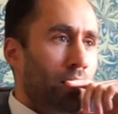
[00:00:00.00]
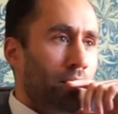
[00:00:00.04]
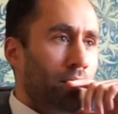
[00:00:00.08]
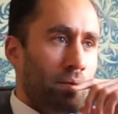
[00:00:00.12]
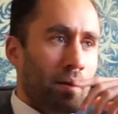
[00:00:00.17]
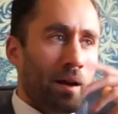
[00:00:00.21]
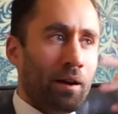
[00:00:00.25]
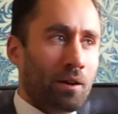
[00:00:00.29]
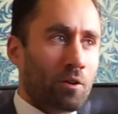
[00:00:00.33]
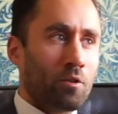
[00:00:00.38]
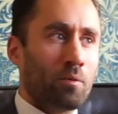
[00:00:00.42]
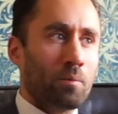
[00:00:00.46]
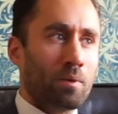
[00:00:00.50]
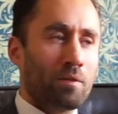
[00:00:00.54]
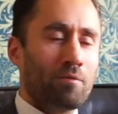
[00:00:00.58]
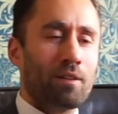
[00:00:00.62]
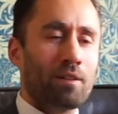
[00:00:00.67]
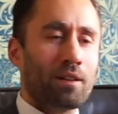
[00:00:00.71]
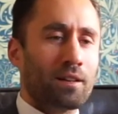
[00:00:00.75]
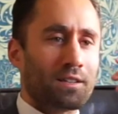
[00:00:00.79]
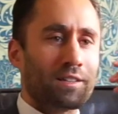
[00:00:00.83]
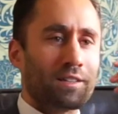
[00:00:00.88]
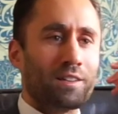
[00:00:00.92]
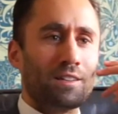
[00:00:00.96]
that got me
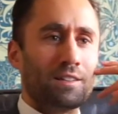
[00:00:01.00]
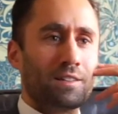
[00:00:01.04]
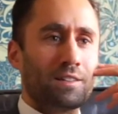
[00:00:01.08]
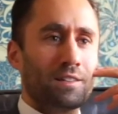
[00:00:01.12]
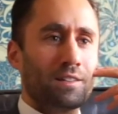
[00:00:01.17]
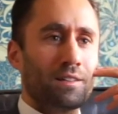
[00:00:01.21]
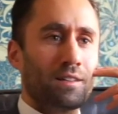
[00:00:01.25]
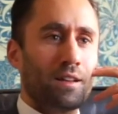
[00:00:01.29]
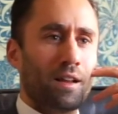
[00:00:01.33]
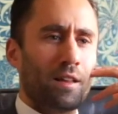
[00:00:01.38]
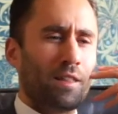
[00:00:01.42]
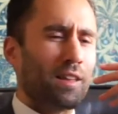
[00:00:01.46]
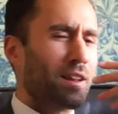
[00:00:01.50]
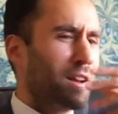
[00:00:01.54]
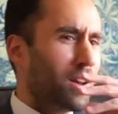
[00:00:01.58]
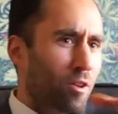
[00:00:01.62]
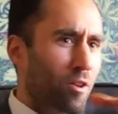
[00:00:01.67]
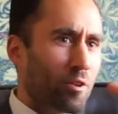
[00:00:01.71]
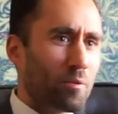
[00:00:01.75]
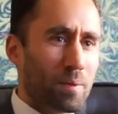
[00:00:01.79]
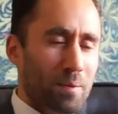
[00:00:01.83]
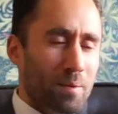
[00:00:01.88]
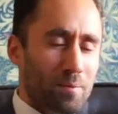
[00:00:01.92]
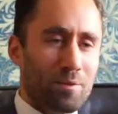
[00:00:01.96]
really excited. I think a
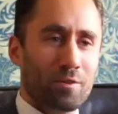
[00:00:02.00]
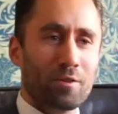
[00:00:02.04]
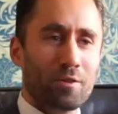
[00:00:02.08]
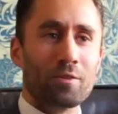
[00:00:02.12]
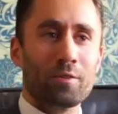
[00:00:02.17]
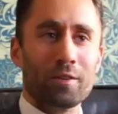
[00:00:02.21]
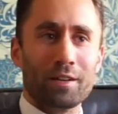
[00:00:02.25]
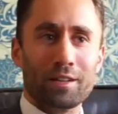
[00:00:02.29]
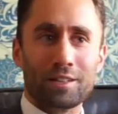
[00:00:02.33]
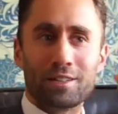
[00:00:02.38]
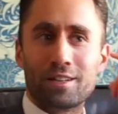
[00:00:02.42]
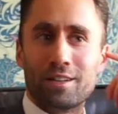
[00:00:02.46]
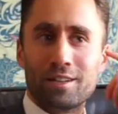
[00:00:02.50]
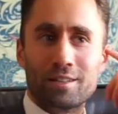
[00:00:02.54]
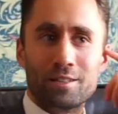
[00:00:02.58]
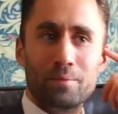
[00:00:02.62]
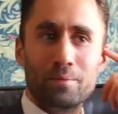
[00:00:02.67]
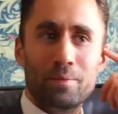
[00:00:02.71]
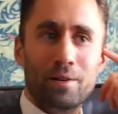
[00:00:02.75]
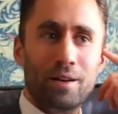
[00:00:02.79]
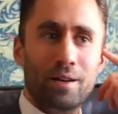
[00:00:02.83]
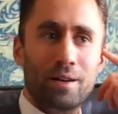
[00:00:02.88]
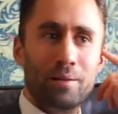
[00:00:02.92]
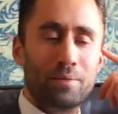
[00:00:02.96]
lot of people got quite excited
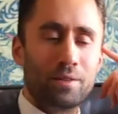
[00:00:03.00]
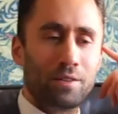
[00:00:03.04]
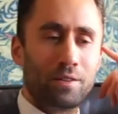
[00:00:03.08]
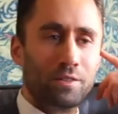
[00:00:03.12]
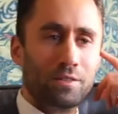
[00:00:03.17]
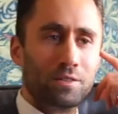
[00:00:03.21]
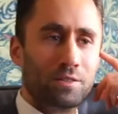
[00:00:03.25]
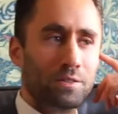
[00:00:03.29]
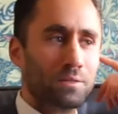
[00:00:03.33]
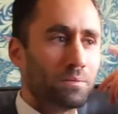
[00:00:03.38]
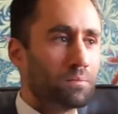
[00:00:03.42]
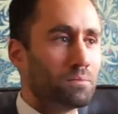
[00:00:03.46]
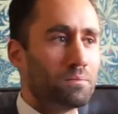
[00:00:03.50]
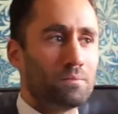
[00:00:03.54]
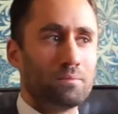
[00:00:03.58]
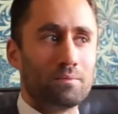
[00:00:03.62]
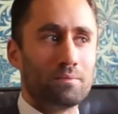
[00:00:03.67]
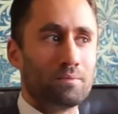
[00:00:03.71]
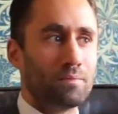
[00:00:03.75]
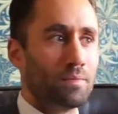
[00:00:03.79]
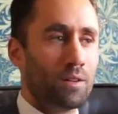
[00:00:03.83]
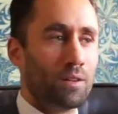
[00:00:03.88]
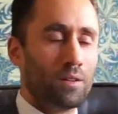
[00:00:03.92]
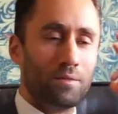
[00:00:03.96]
by it because,
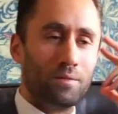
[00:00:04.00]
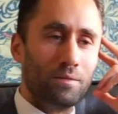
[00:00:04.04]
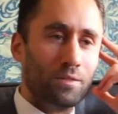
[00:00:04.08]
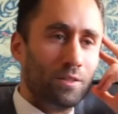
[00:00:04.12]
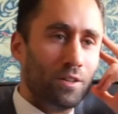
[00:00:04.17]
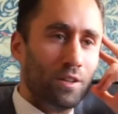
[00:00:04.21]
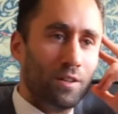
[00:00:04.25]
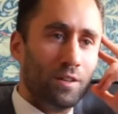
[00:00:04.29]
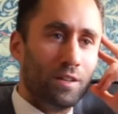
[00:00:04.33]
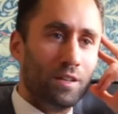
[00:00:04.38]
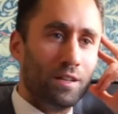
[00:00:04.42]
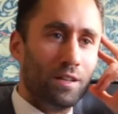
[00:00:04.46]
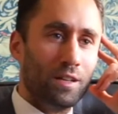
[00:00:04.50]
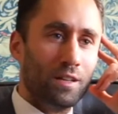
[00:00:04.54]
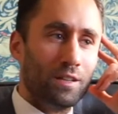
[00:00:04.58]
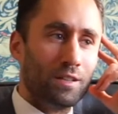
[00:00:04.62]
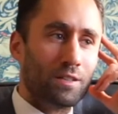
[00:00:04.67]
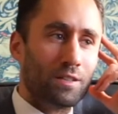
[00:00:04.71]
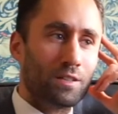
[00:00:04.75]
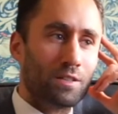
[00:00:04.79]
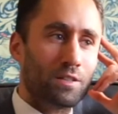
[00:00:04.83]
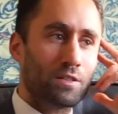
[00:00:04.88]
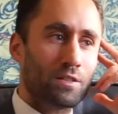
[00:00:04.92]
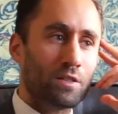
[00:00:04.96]
it's
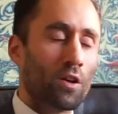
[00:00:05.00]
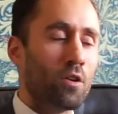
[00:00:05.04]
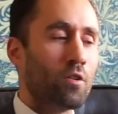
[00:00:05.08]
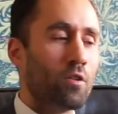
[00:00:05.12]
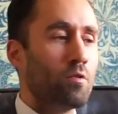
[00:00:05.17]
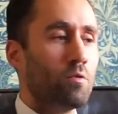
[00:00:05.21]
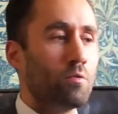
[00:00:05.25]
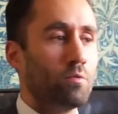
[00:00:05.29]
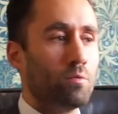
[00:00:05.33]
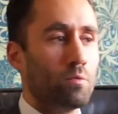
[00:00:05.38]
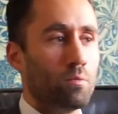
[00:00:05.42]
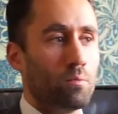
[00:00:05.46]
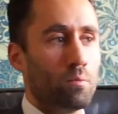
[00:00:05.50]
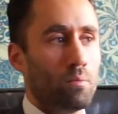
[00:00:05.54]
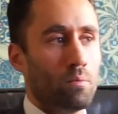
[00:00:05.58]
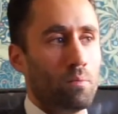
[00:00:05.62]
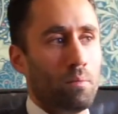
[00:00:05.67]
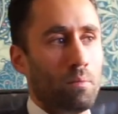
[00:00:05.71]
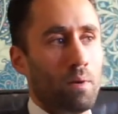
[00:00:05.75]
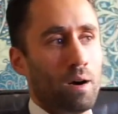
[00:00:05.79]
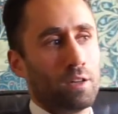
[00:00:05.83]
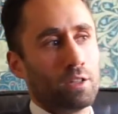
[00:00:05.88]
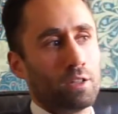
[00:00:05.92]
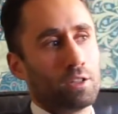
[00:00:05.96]
so
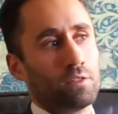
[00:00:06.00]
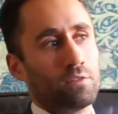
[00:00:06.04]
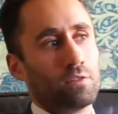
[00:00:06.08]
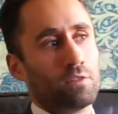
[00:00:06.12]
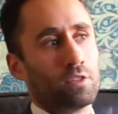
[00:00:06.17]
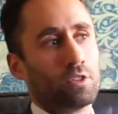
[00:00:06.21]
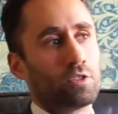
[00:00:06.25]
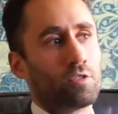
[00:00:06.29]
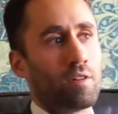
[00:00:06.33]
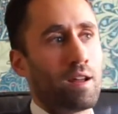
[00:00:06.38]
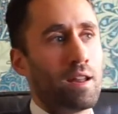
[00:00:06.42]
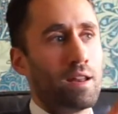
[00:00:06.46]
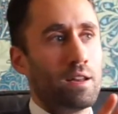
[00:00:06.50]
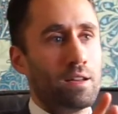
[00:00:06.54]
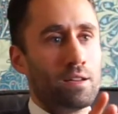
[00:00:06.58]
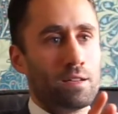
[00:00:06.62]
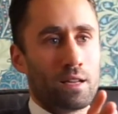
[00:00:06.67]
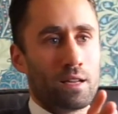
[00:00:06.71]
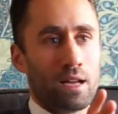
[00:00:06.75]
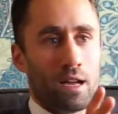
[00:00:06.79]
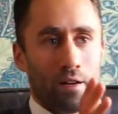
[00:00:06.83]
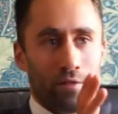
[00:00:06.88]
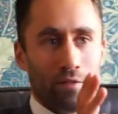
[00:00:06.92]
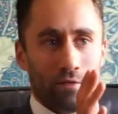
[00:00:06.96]
much of a trend
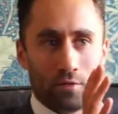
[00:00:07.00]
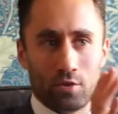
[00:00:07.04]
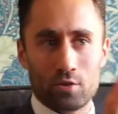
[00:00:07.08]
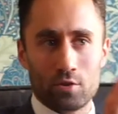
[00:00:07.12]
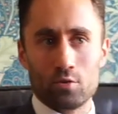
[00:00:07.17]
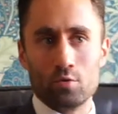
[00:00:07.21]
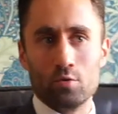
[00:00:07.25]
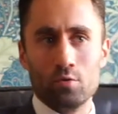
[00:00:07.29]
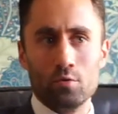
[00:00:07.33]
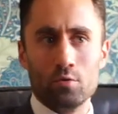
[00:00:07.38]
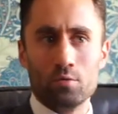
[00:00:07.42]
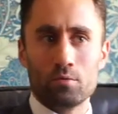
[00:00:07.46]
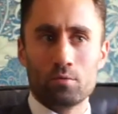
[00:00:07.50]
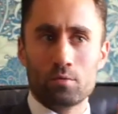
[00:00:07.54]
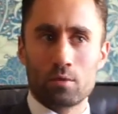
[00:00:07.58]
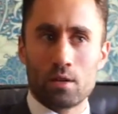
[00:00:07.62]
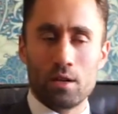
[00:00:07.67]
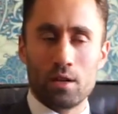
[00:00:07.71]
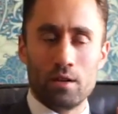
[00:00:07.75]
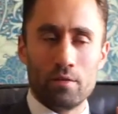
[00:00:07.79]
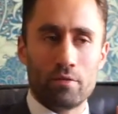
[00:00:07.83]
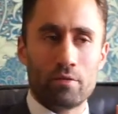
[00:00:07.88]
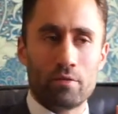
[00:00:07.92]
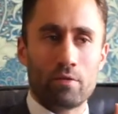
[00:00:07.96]
to have short,
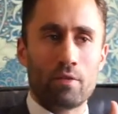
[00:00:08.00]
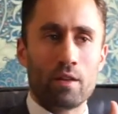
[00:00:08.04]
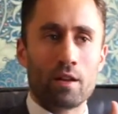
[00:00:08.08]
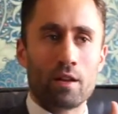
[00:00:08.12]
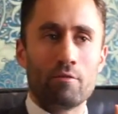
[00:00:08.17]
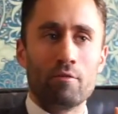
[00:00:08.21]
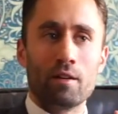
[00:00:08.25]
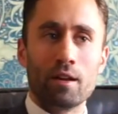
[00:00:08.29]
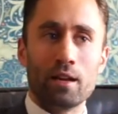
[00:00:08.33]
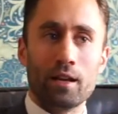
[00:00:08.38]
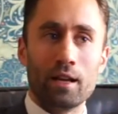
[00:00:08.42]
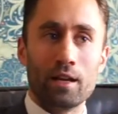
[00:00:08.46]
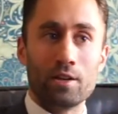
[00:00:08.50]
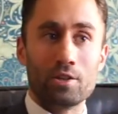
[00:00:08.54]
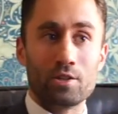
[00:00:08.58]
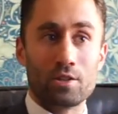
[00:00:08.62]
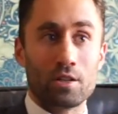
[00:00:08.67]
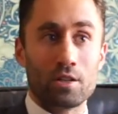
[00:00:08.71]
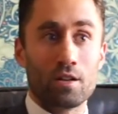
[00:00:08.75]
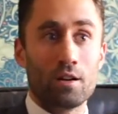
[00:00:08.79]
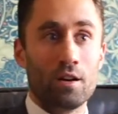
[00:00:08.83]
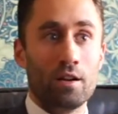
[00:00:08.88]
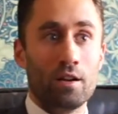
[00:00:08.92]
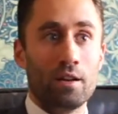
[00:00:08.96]
kind of thick ring gauge
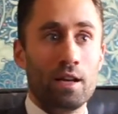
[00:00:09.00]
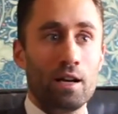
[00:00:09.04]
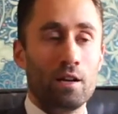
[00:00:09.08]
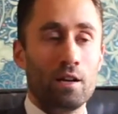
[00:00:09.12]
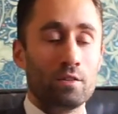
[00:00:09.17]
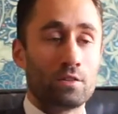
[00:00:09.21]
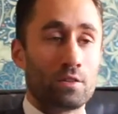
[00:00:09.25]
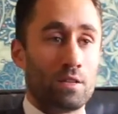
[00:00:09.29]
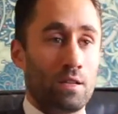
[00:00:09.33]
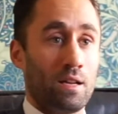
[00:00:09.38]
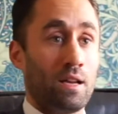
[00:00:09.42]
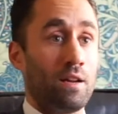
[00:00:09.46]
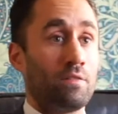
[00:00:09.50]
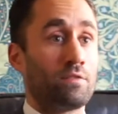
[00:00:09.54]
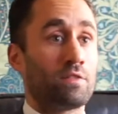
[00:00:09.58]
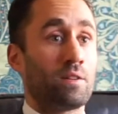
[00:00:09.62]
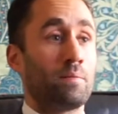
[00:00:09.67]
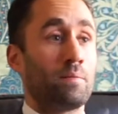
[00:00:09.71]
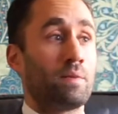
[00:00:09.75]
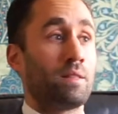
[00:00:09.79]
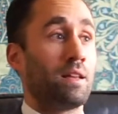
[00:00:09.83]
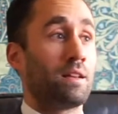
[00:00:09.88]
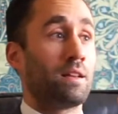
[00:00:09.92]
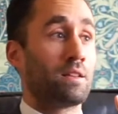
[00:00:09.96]
cigar now. To have
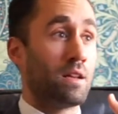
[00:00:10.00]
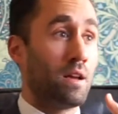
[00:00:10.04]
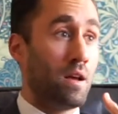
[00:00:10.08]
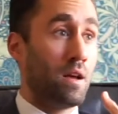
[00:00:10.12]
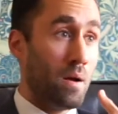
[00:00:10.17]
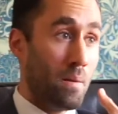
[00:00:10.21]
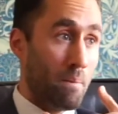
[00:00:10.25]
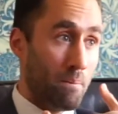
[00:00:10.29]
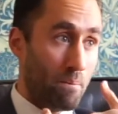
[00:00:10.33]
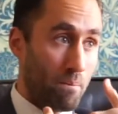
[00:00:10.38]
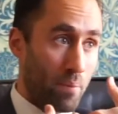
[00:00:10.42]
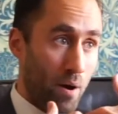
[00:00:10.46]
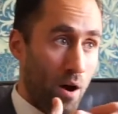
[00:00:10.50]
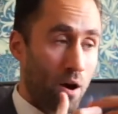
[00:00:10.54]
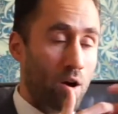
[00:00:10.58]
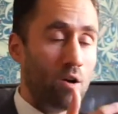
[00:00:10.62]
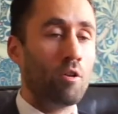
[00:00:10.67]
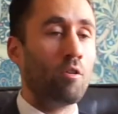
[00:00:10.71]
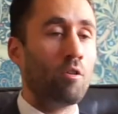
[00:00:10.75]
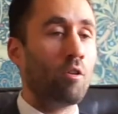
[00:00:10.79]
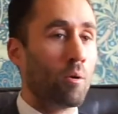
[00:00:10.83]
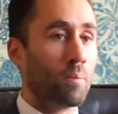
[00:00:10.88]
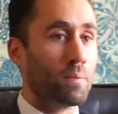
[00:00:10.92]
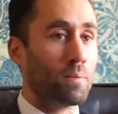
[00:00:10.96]
something that's
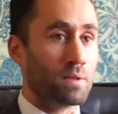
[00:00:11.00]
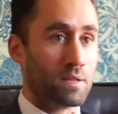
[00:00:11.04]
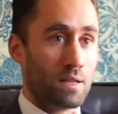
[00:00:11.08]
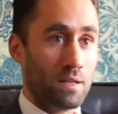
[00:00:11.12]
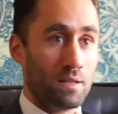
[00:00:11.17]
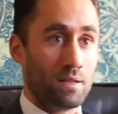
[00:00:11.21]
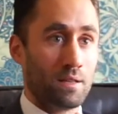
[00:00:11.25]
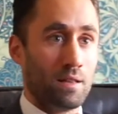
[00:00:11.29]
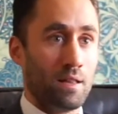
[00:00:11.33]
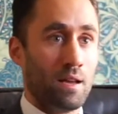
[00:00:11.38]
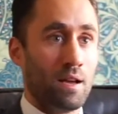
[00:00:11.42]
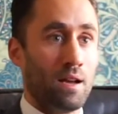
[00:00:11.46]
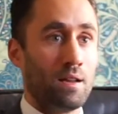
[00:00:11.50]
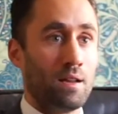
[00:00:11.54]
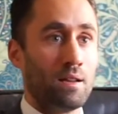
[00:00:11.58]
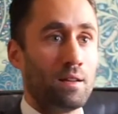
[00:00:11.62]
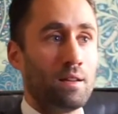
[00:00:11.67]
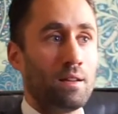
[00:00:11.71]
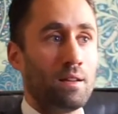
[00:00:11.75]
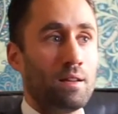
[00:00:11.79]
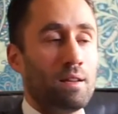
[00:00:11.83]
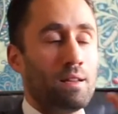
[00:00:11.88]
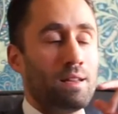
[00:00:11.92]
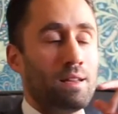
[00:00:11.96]
polar opposite to that
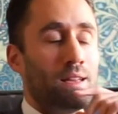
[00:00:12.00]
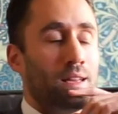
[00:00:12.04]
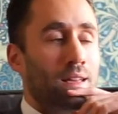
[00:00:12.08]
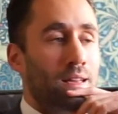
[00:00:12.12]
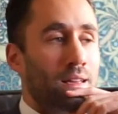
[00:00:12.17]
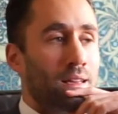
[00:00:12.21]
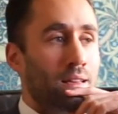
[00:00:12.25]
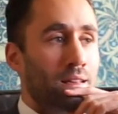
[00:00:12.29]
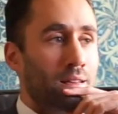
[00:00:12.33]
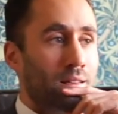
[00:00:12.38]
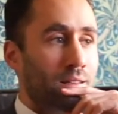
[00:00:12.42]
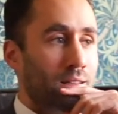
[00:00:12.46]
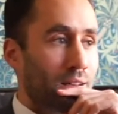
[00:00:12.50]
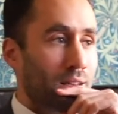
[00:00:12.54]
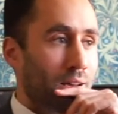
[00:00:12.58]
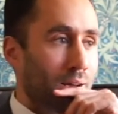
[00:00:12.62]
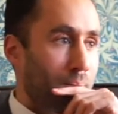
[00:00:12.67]
is